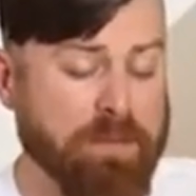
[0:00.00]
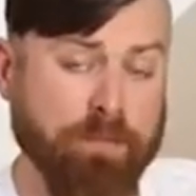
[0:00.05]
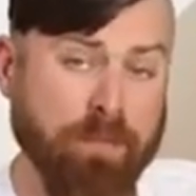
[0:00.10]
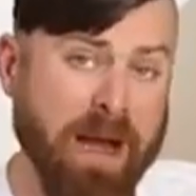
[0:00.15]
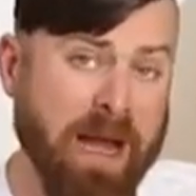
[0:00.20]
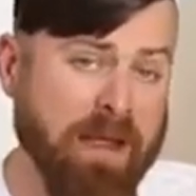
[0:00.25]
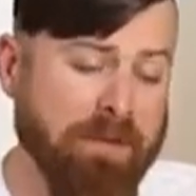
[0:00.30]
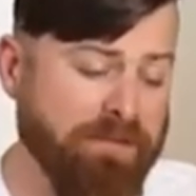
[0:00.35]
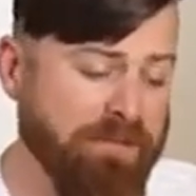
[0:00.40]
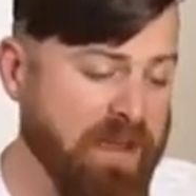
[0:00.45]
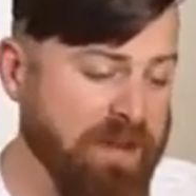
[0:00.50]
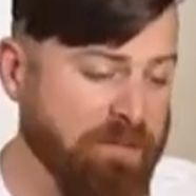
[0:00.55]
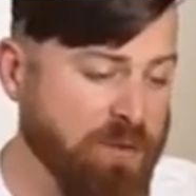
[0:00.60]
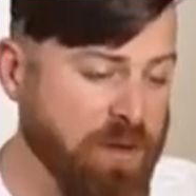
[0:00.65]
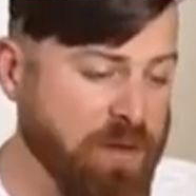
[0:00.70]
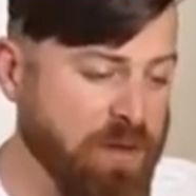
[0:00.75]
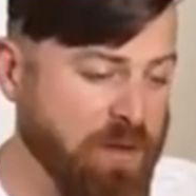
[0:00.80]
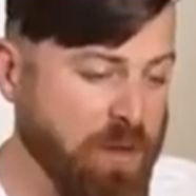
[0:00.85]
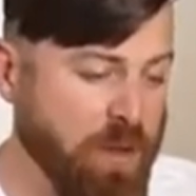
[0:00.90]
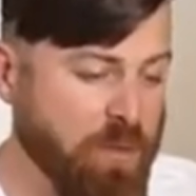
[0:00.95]
my
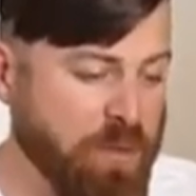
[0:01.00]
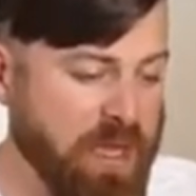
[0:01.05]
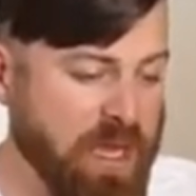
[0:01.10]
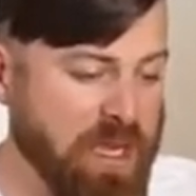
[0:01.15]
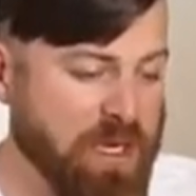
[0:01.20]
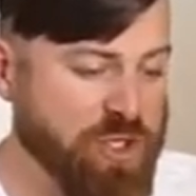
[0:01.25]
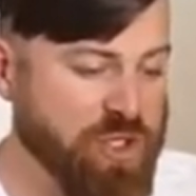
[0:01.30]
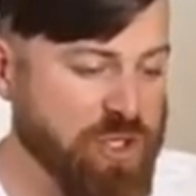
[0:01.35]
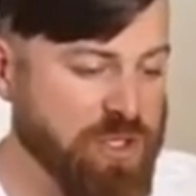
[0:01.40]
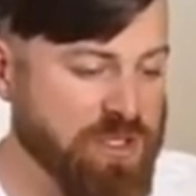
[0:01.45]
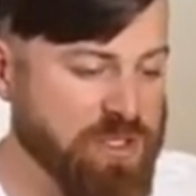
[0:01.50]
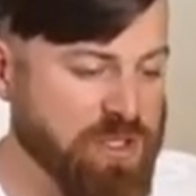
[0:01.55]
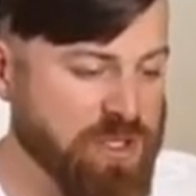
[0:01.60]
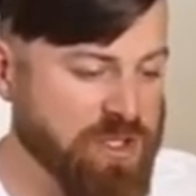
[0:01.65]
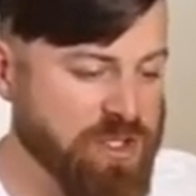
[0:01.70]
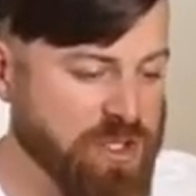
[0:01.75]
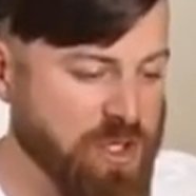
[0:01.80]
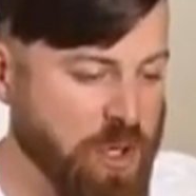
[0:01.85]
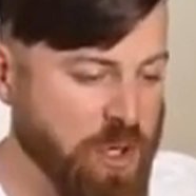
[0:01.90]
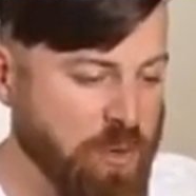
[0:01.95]
favorite locations to
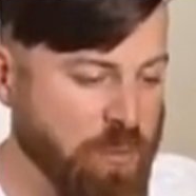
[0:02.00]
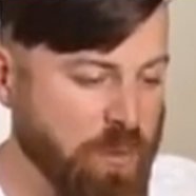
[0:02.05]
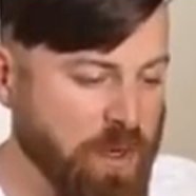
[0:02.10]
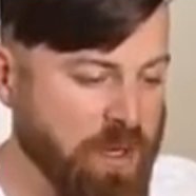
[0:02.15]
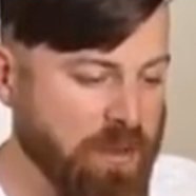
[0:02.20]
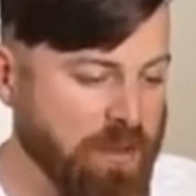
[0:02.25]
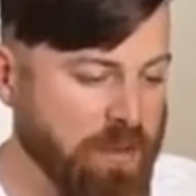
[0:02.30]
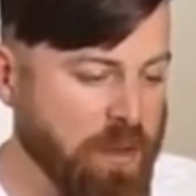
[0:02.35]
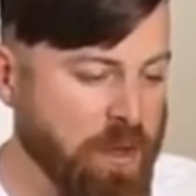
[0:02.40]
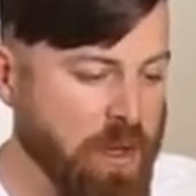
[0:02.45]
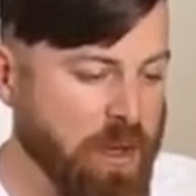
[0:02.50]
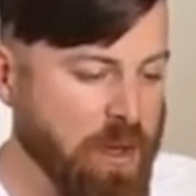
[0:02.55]
start with